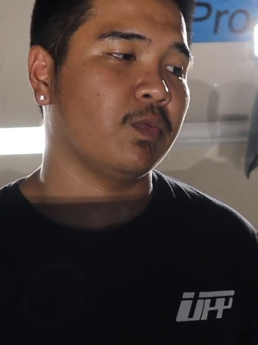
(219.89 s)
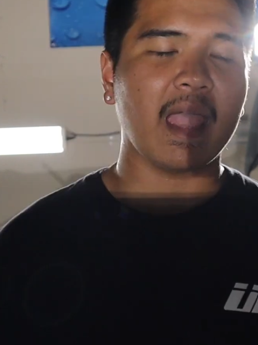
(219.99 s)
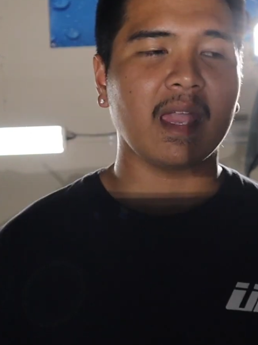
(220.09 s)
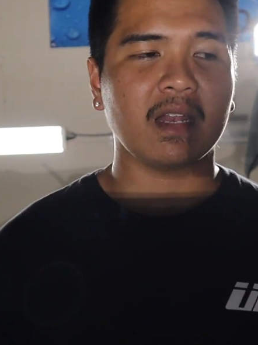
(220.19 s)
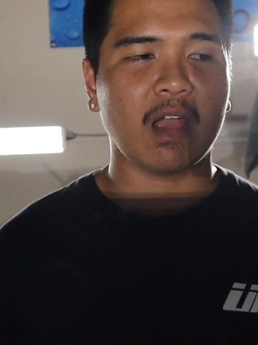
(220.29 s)

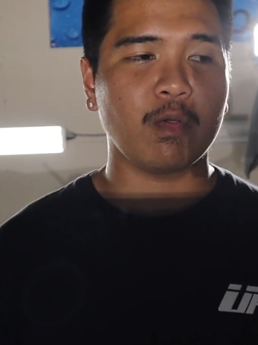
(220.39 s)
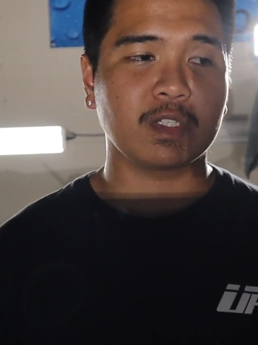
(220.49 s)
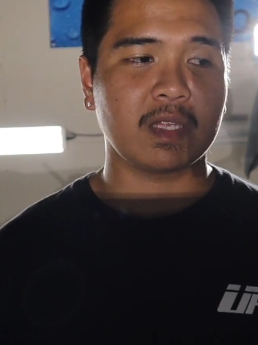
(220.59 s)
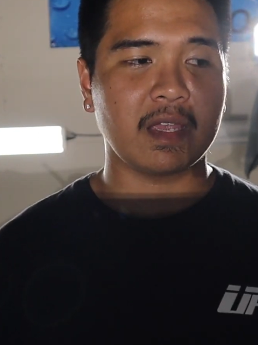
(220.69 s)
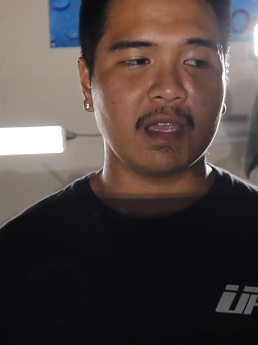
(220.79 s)
And I
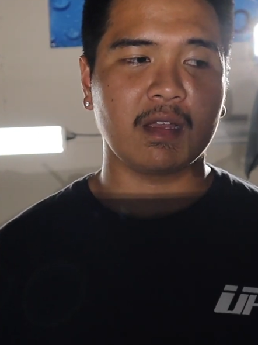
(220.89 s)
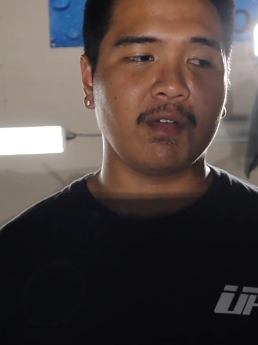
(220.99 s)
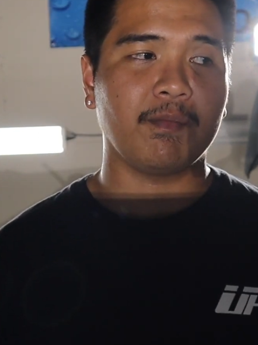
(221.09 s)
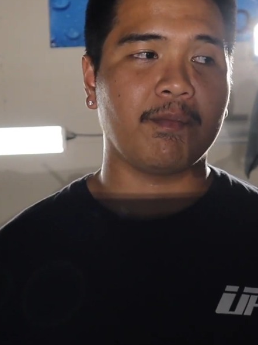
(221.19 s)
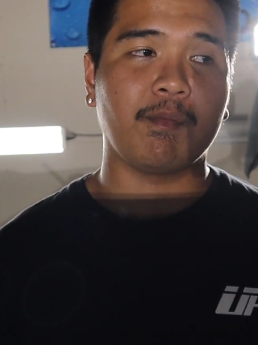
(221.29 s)
was thinking,
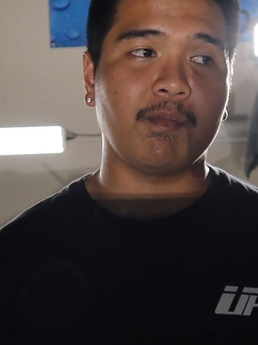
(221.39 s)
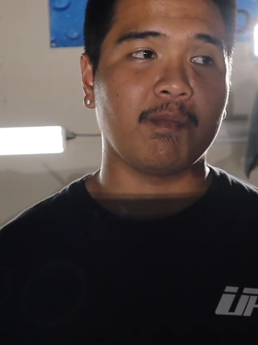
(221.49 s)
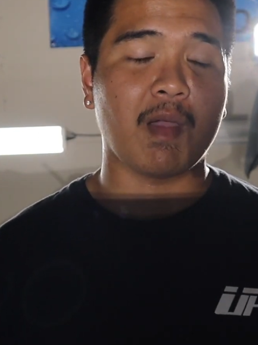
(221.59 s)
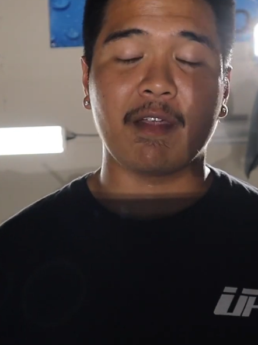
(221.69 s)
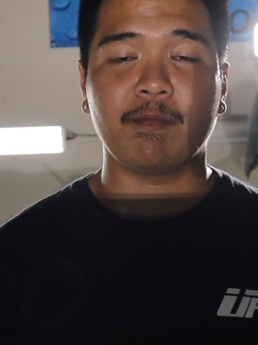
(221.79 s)
oh,
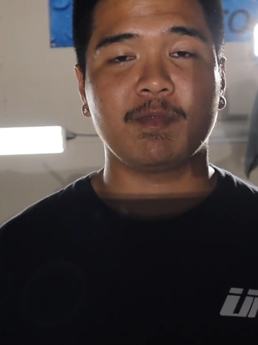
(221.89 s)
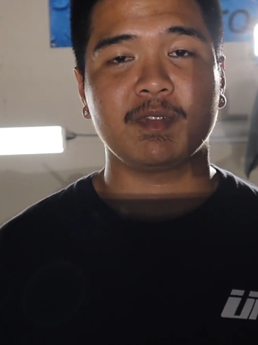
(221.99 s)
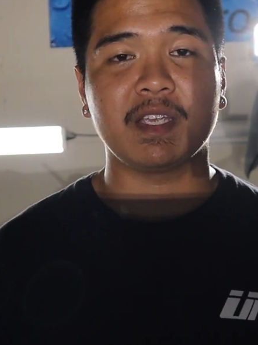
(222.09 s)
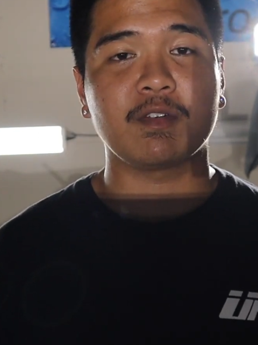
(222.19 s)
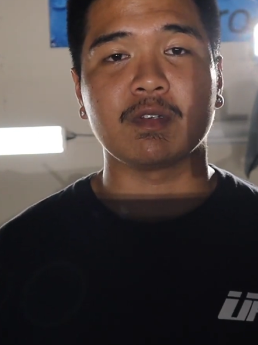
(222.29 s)
my
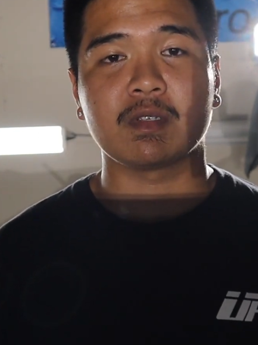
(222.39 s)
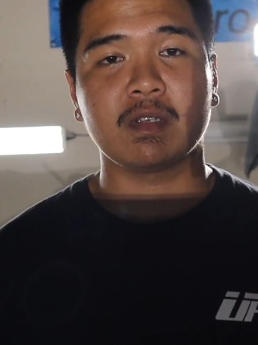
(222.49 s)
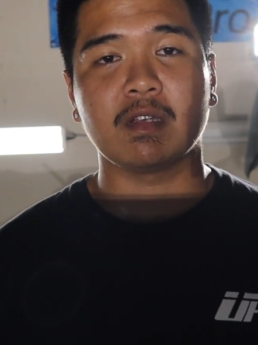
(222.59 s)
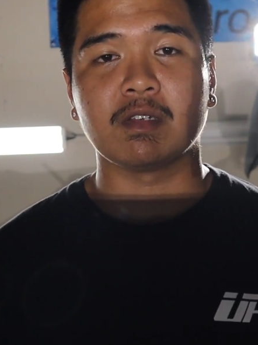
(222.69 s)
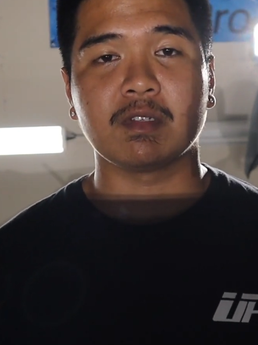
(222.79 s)
synchro
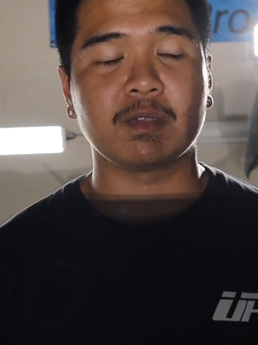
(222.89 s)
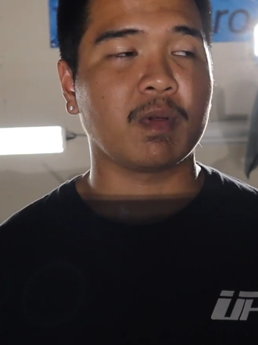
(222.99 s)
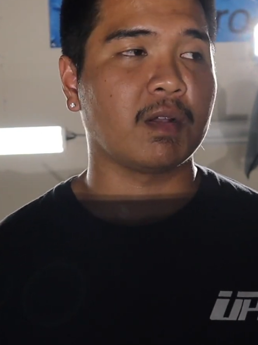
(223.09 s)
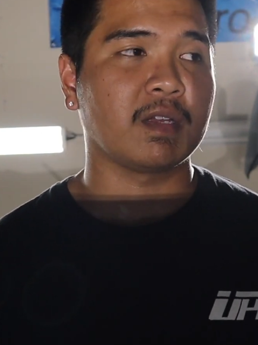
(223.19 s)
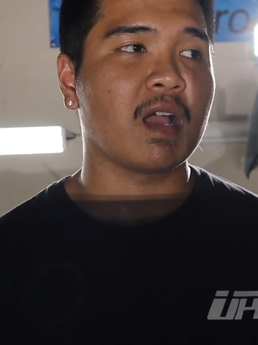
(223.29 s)
is
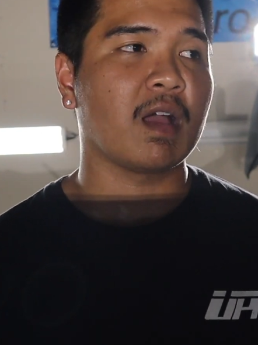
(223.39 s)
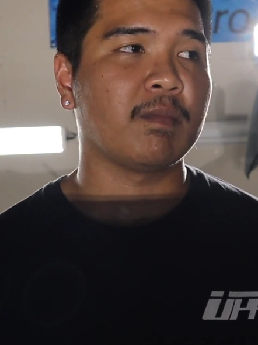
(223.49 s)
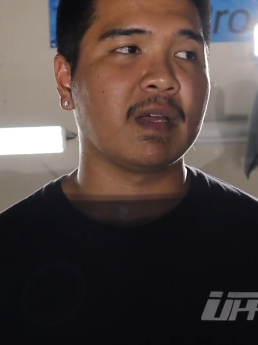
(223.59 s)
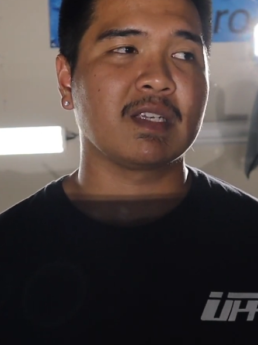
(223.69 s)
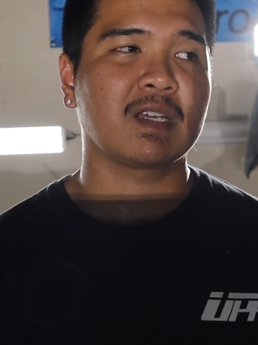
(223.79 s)
probably gone,
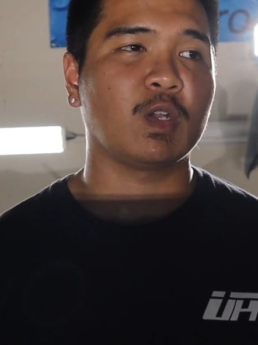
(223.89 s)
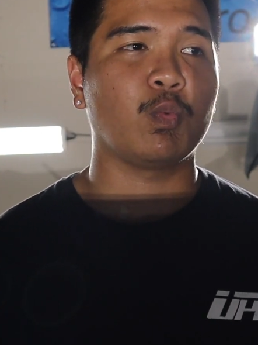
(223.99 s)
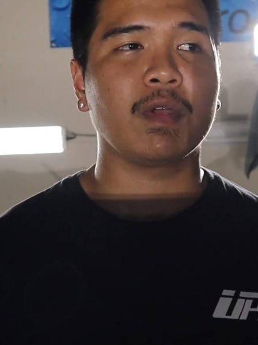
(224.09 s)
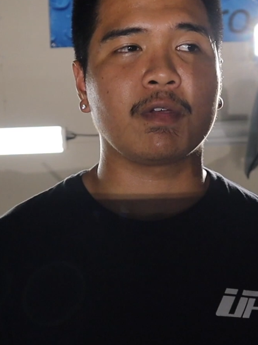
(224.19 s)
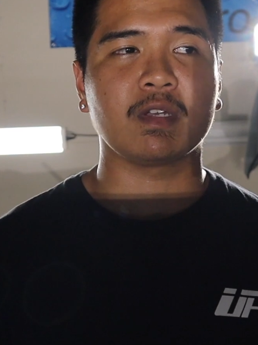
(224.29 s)
but it's kind of
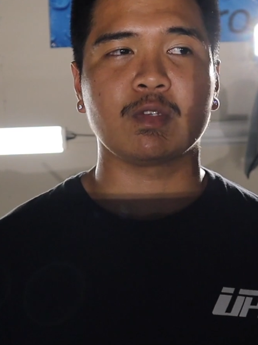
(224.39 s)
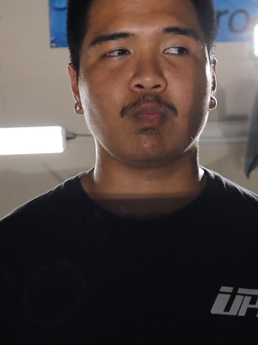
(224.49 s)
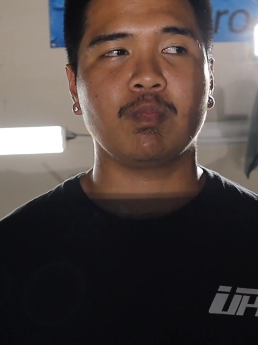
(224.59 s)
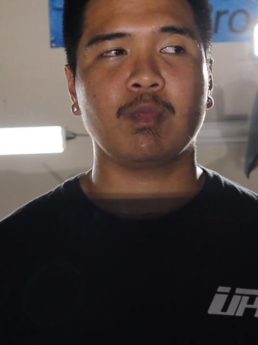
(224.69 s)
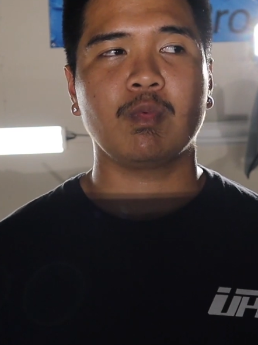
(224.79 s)
weird because
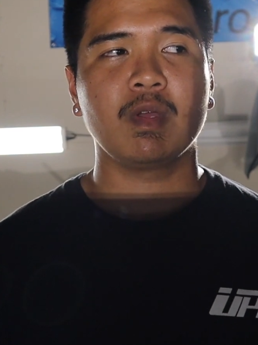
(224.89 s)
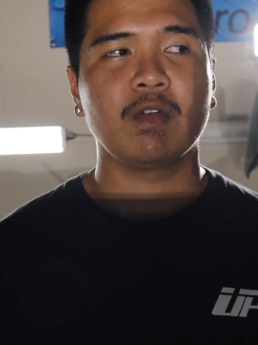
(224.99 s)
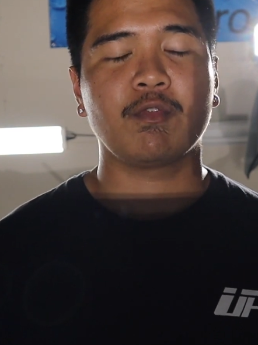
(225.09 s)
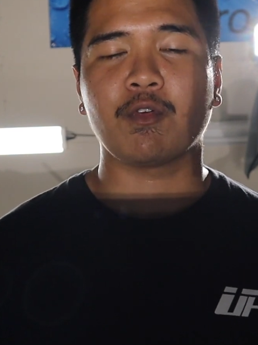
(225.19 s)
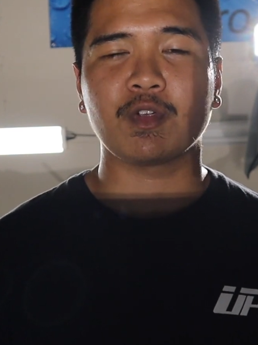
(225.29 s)

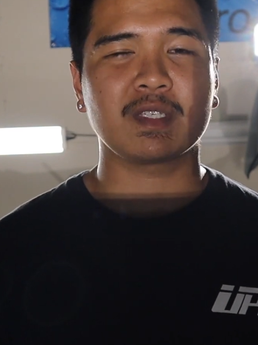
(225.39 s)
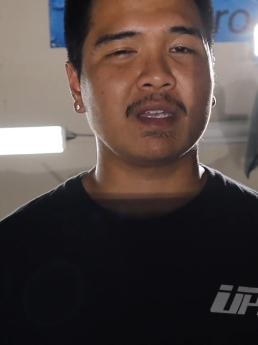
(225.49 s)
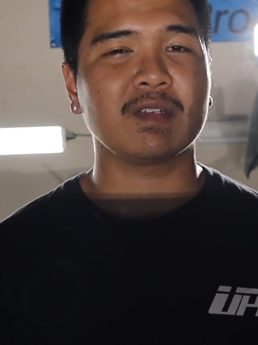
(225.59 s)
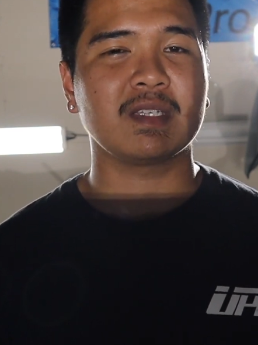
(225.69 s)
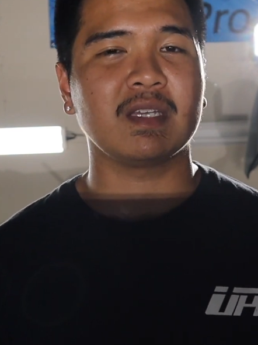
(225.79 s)
first
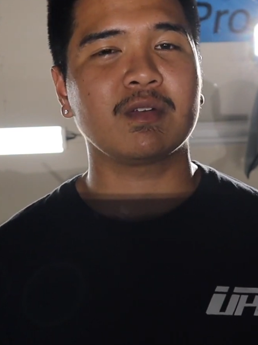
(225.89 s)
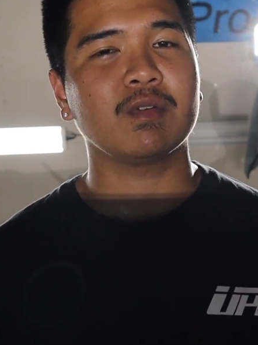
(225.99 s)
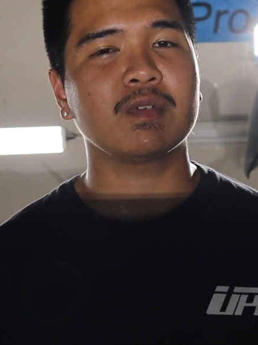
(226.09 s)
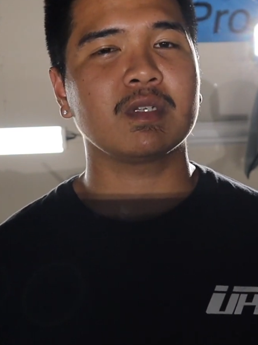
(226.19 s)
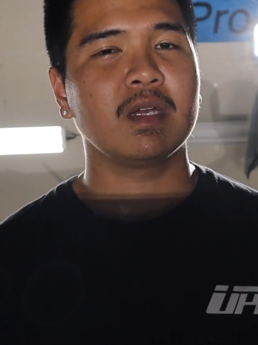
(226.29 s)
gear
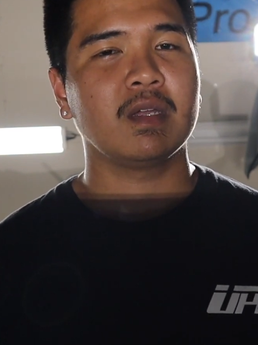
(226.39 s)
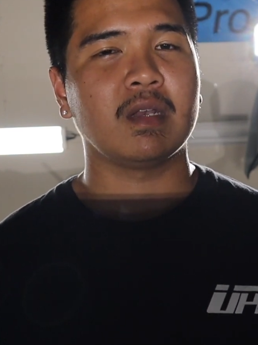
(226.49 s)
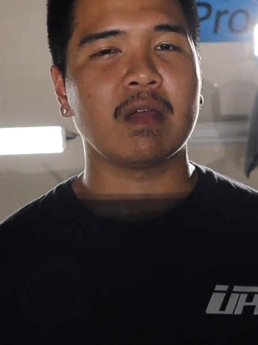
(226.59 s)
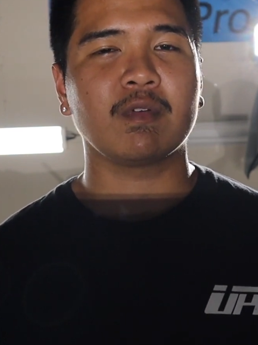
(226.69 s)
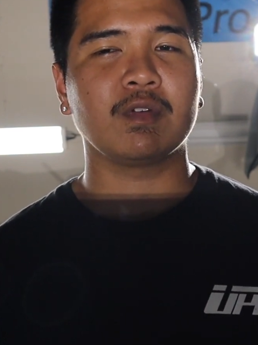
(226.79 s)
synchros
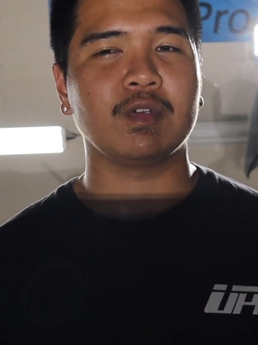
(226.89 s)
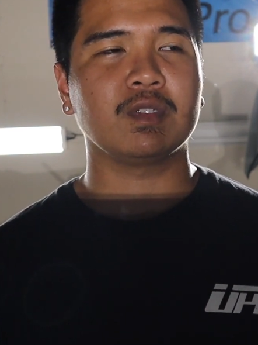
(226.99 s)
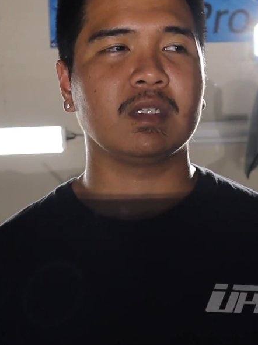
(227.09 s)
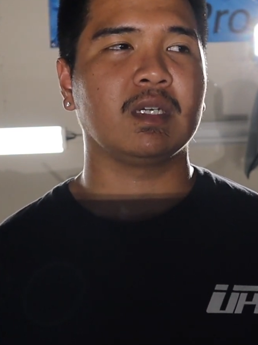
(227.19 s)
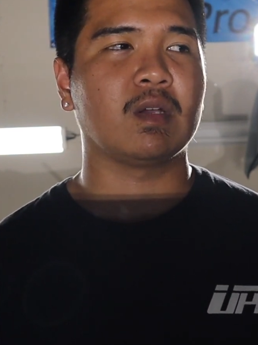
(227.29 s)
never
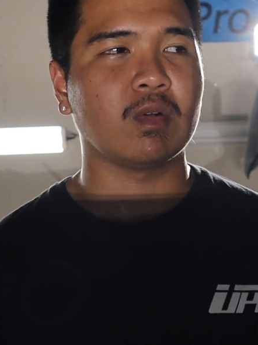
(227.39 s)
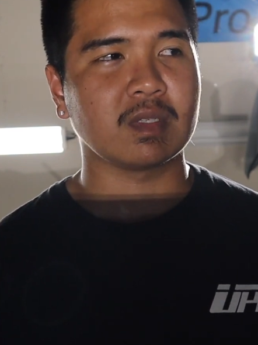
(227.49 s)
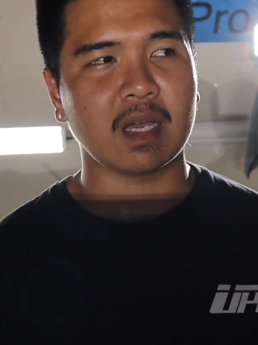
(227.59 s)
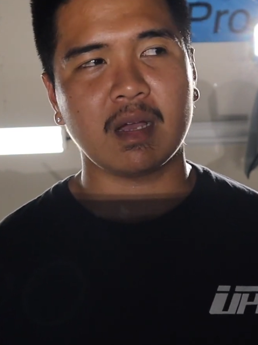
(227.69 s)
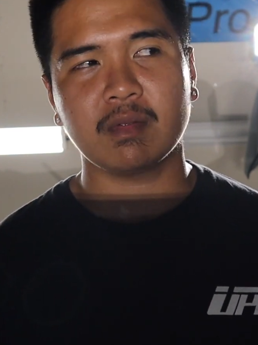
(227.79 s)
usually
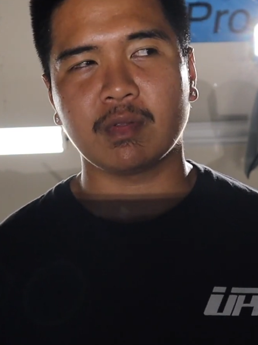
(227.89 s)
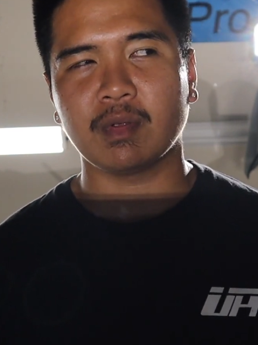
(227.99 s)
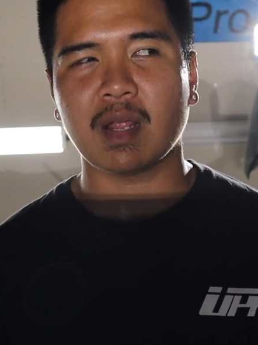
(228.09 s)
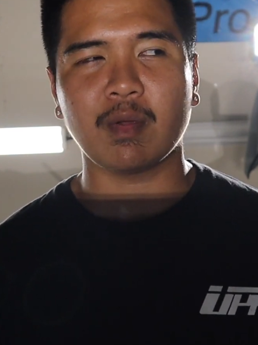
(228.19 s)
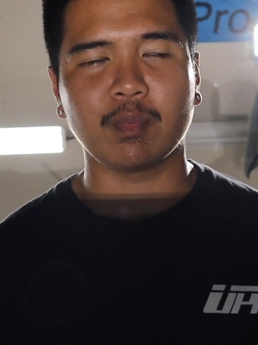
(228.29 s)
goes out.
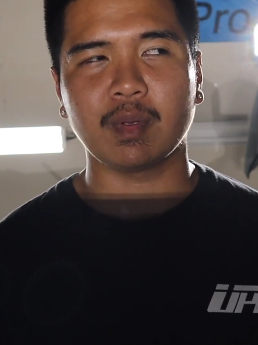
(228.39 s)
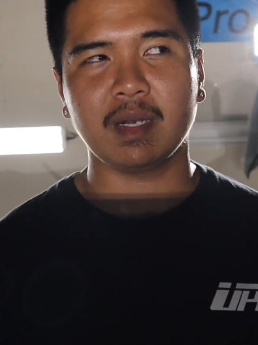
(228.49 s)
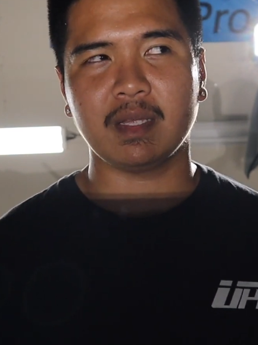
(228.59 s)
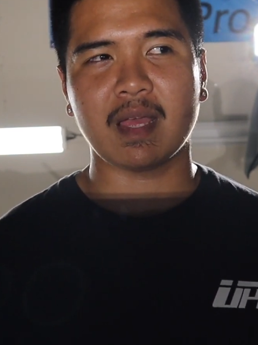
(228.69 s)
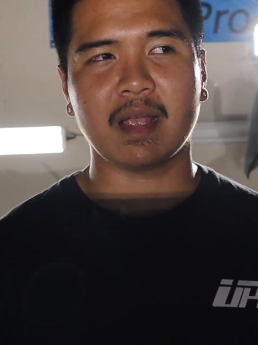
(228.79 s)
They're not
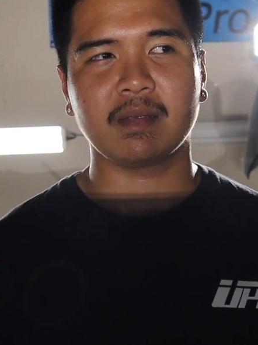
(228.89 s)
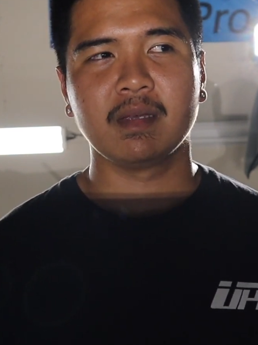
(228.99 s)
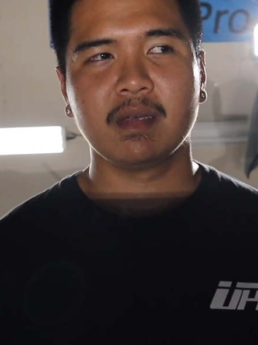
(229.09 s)
really that